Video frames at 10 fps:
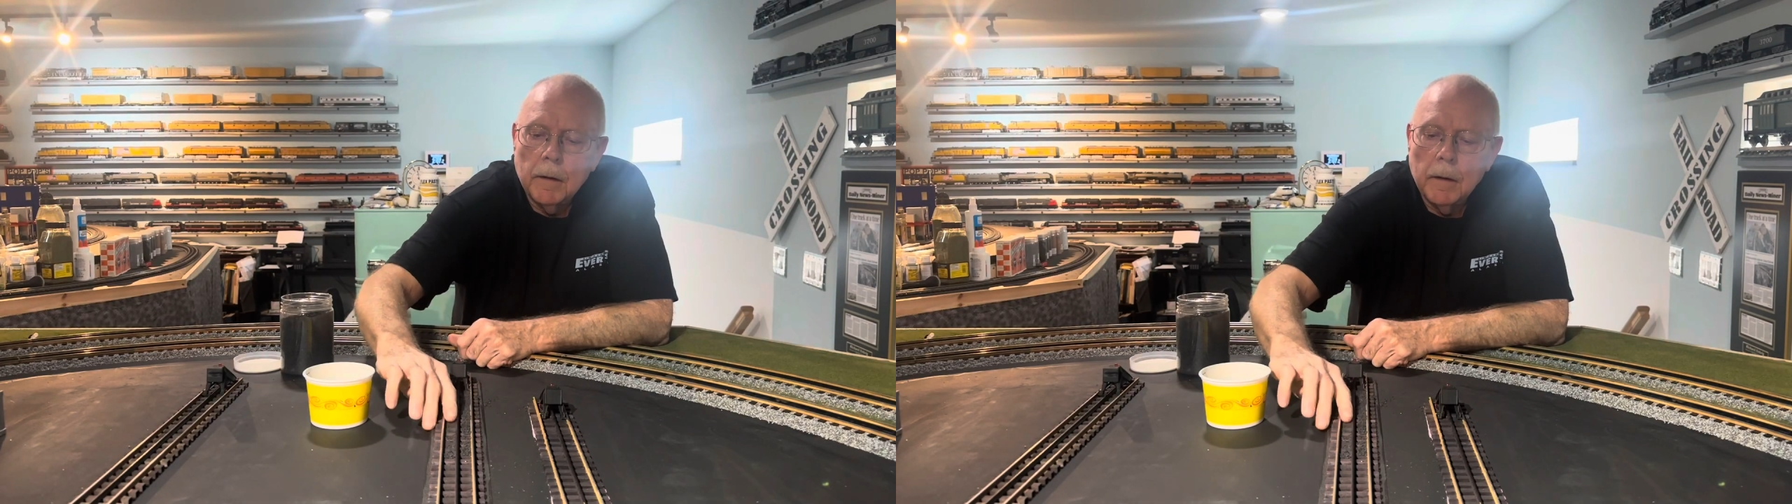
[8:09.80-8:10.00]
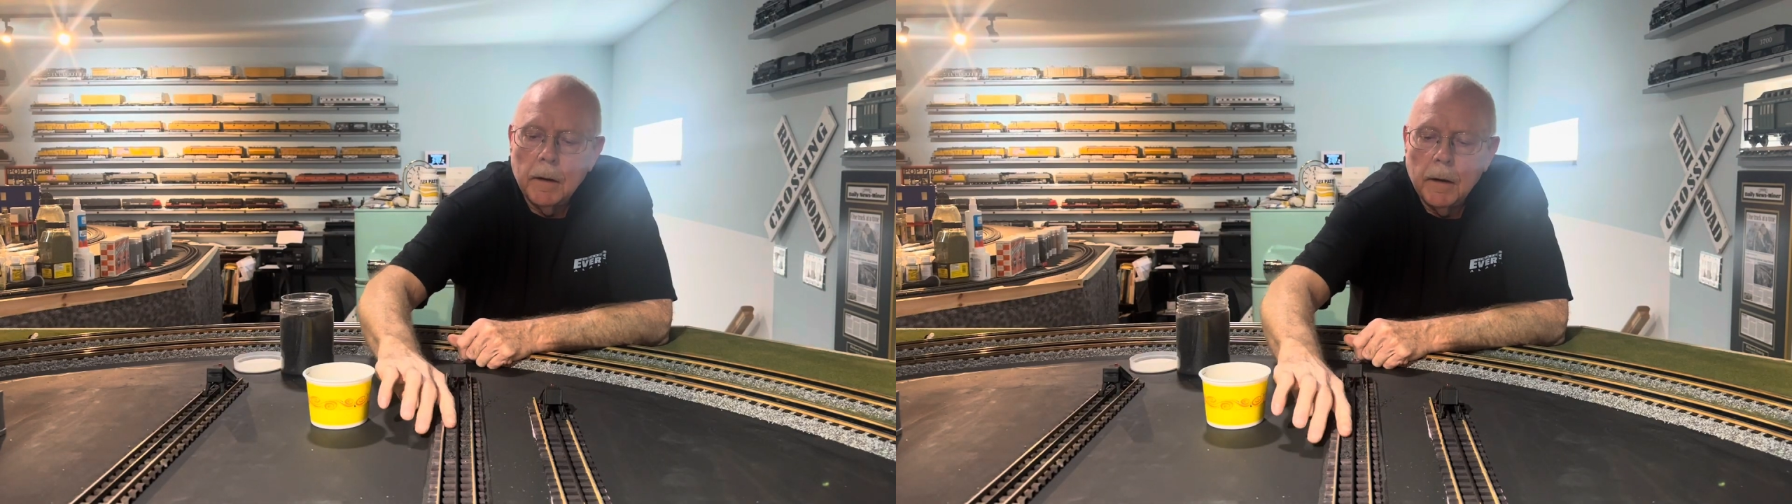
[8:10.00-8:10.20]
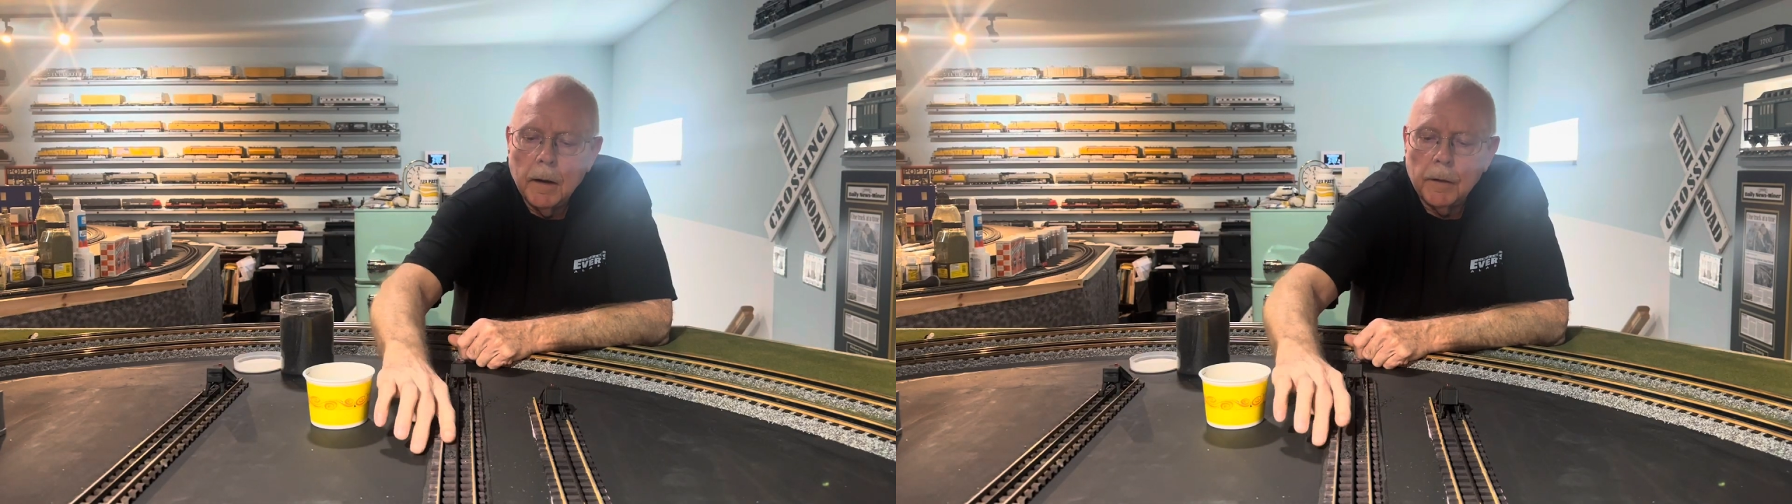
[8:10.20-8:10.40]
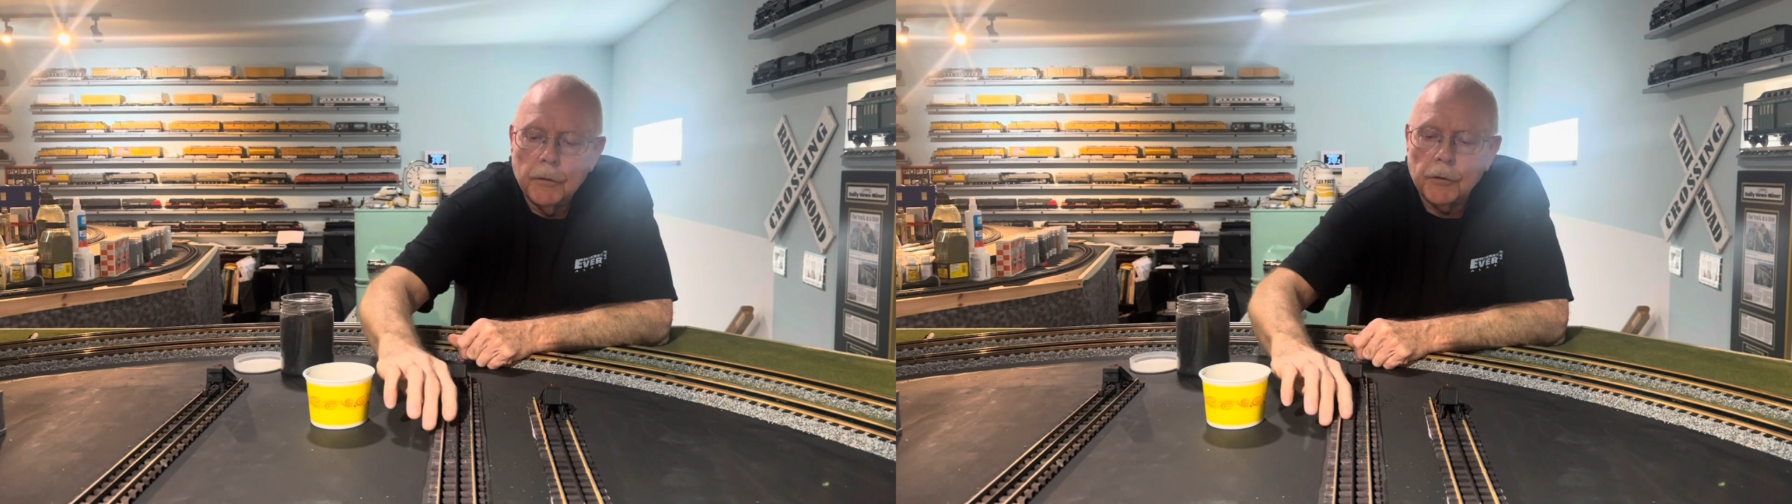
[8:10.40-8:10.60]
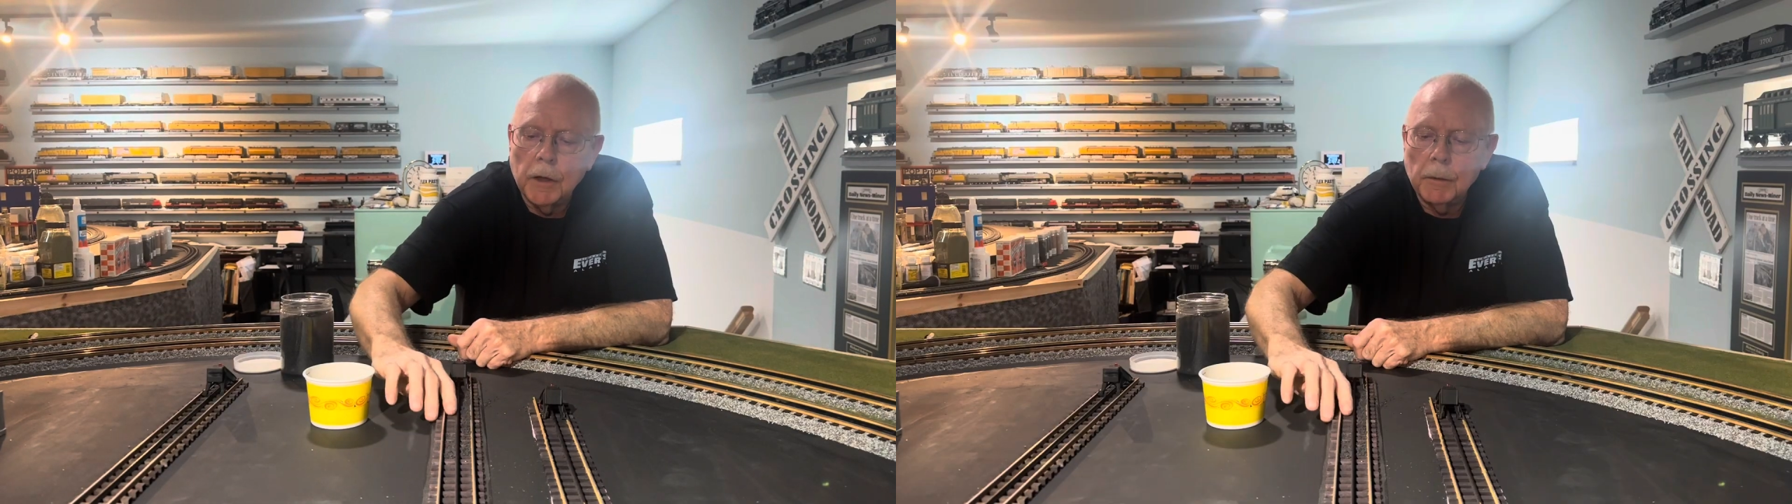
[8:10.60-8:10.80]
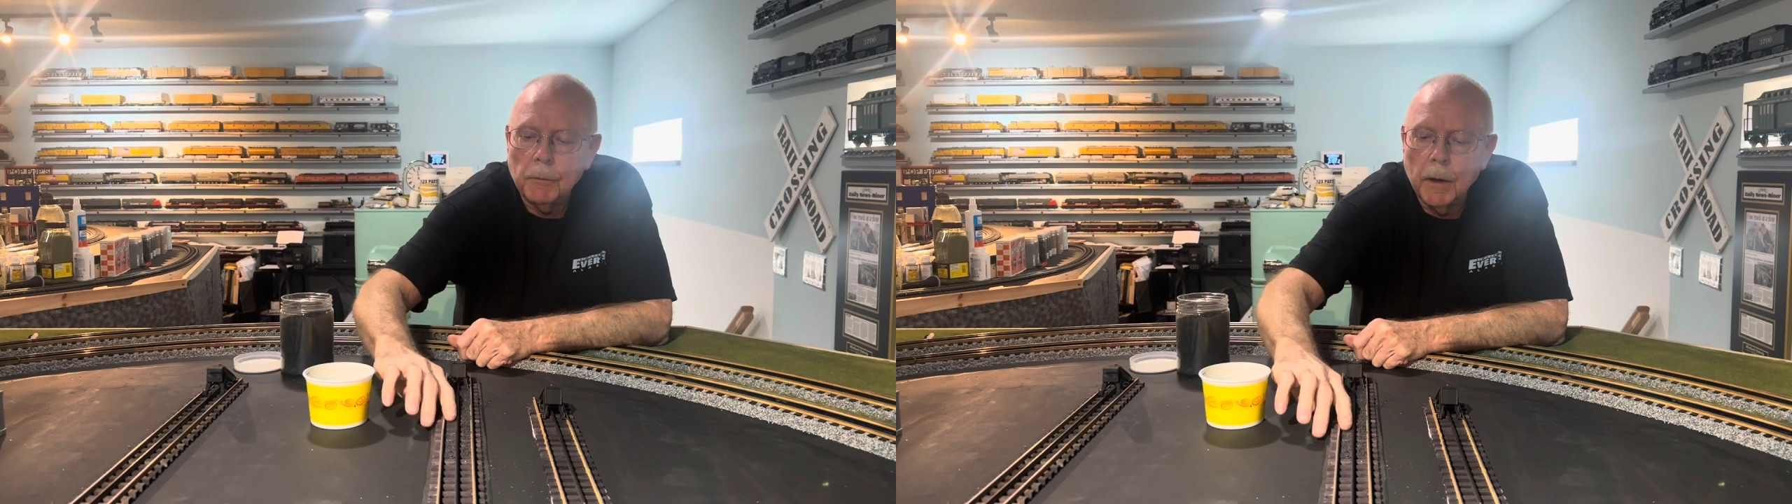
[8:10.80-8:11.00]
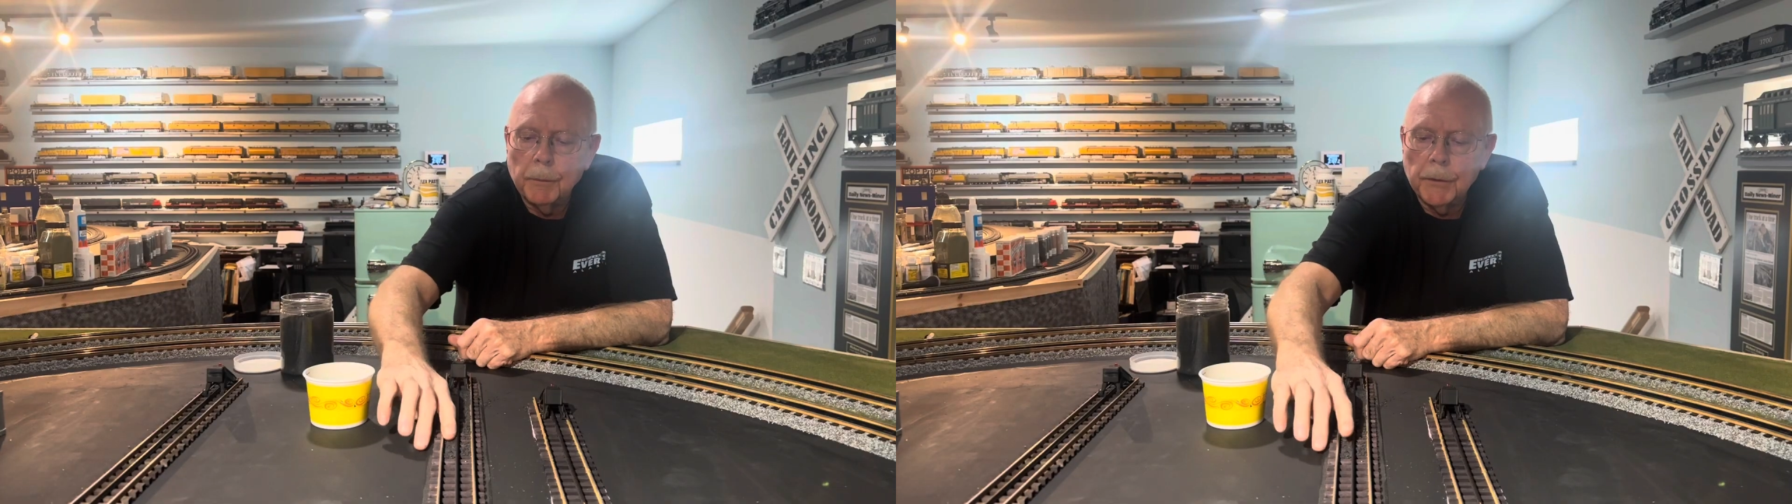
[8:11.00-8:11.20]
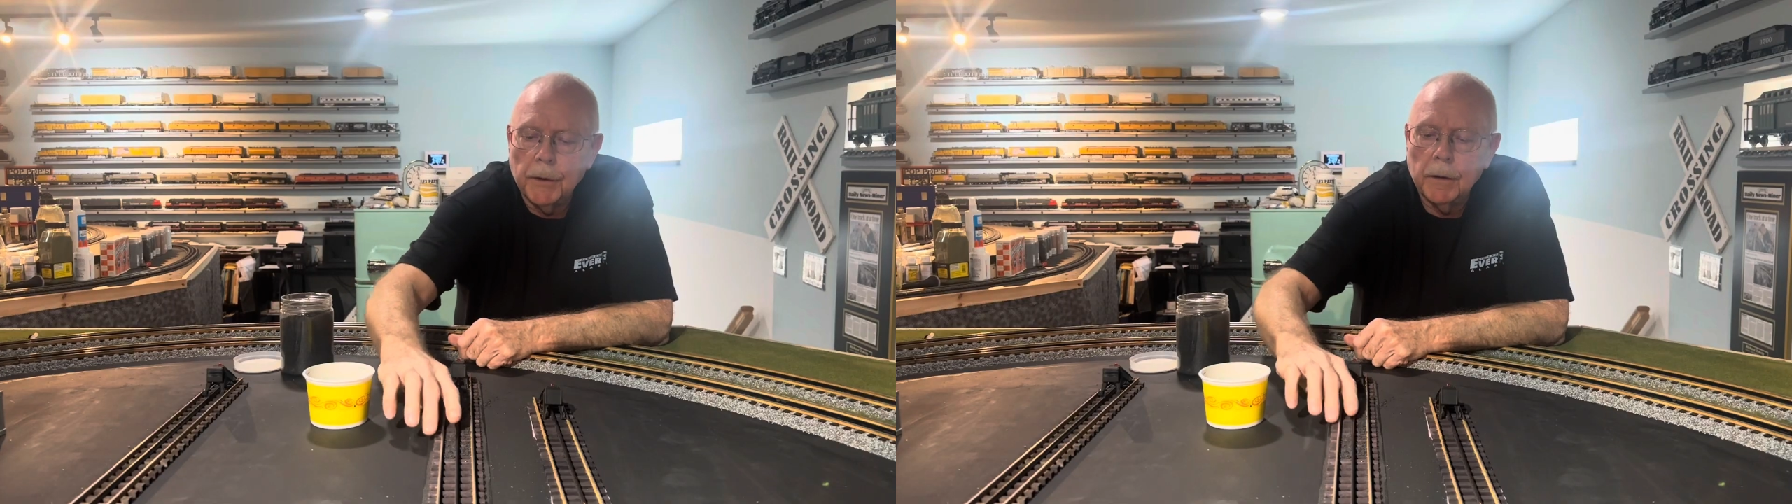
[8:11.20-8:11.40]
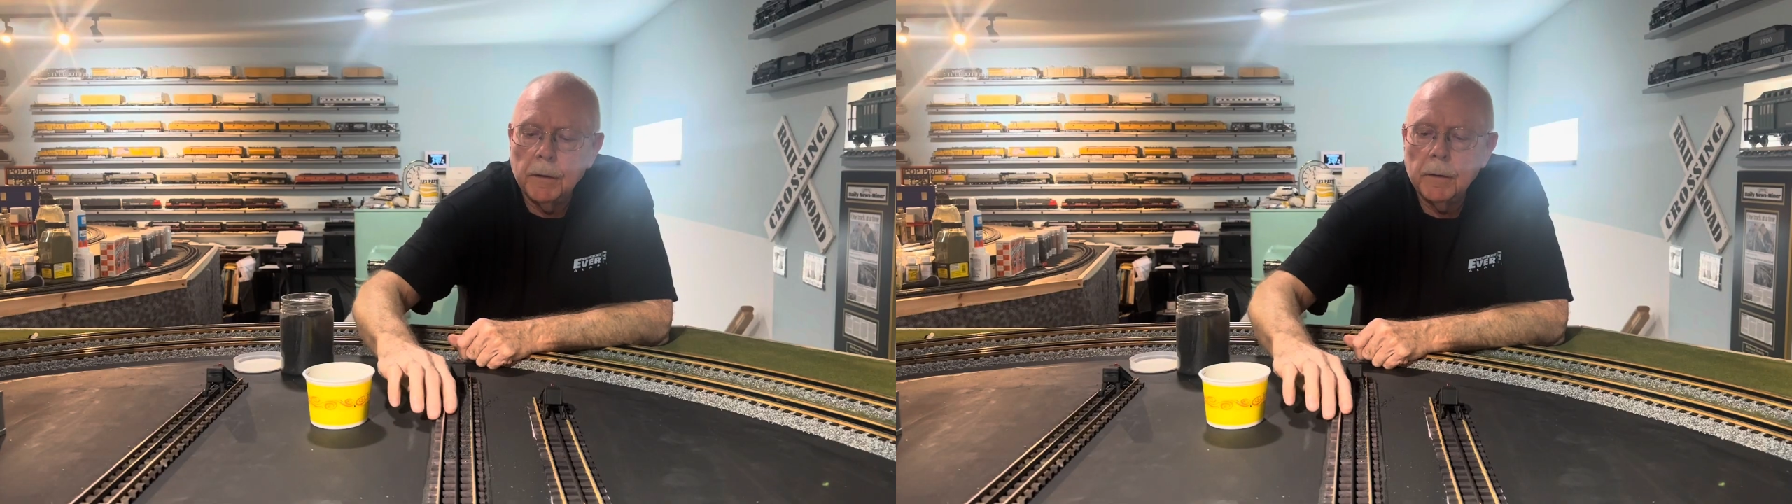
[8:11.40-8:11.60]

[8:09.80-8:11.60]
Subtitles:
and just keep rubbing